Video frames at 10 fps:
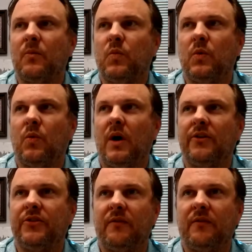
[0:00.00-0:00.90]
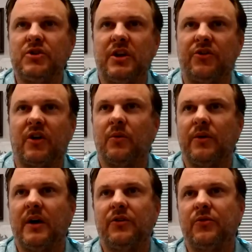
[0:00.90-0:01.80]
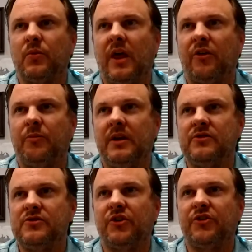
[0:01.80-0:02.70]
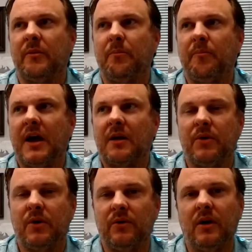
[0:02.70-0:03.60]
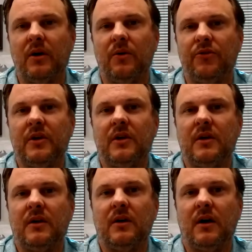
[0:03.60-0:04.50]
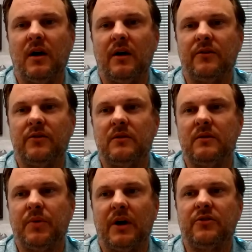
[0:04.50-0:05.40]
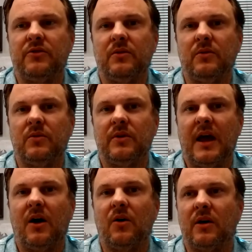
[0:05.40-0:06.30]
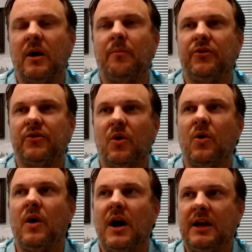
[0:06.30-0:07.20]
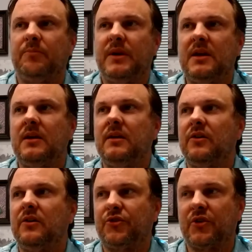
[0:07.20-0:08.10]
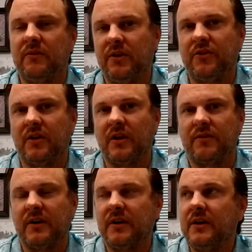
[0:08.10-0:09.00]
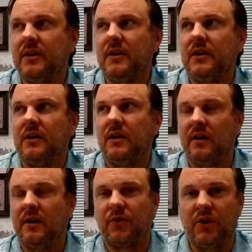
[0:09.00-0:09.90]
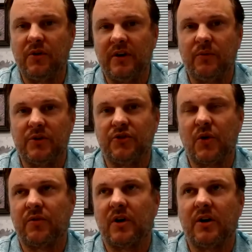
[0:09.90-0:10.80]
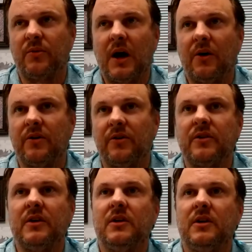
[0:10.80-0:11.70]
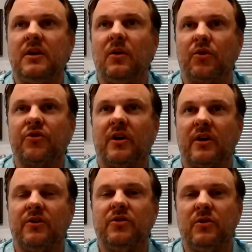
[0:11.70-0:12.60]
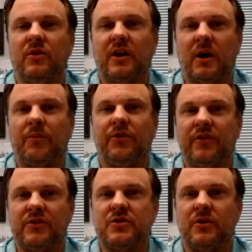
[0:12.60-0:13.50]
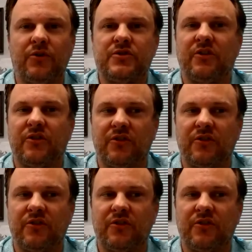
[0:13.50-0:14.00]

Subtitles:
while this evolution has started with us, has been just the backbone nodes, but to now encompass the whole IP service delivery for Uniti, which is over 100 routers, we're starting to encompass those